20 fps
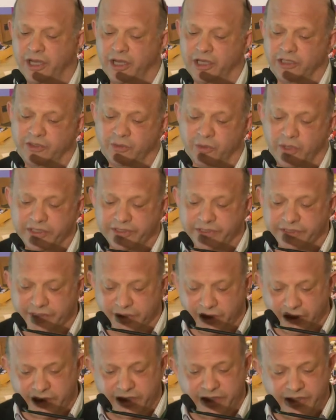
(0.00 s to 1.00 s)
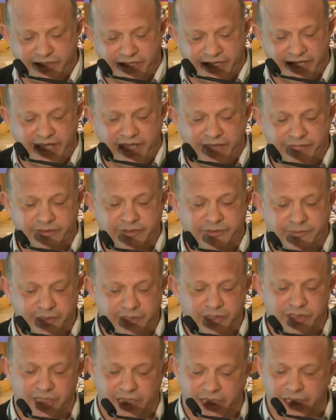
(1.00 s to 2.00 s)
are twice as likely to have a
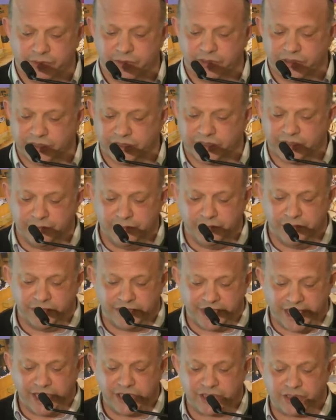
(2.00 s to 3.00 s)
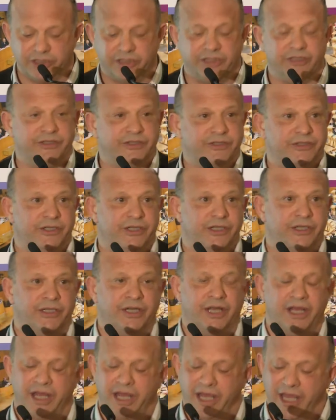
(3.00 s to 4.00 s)
speech, language and communication
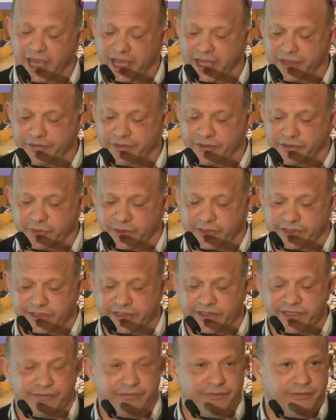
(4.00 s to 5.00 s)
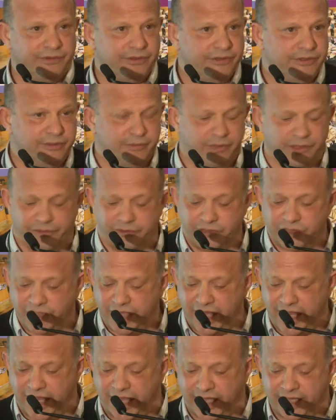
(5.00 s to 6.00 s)
concern at the twenty-seven to thirty month
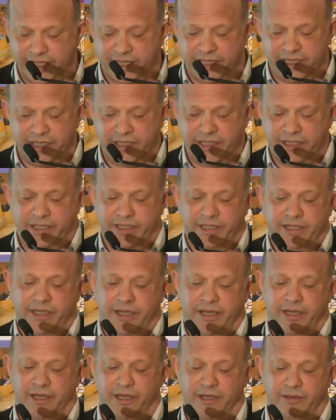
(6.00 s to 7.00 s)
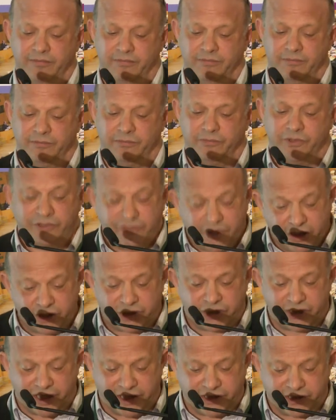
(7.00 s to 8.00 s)
check. Um,
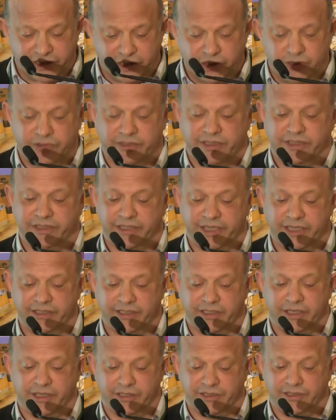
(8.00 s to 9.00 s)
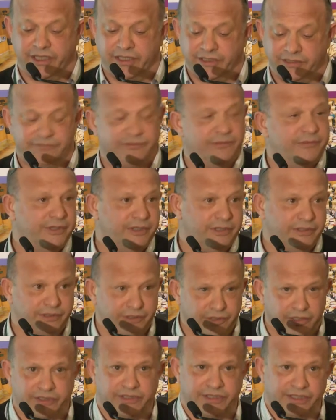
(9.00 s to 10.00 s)
research data using data, uh, data from the
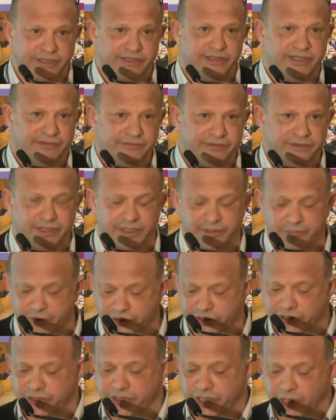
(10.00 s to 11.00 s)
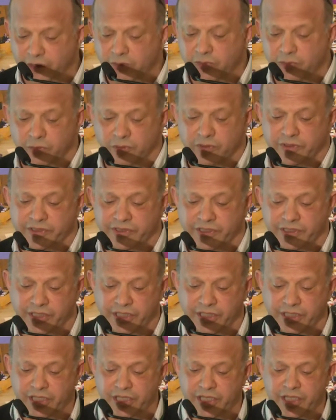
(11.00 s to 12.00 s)
nineteen seventy British cohort study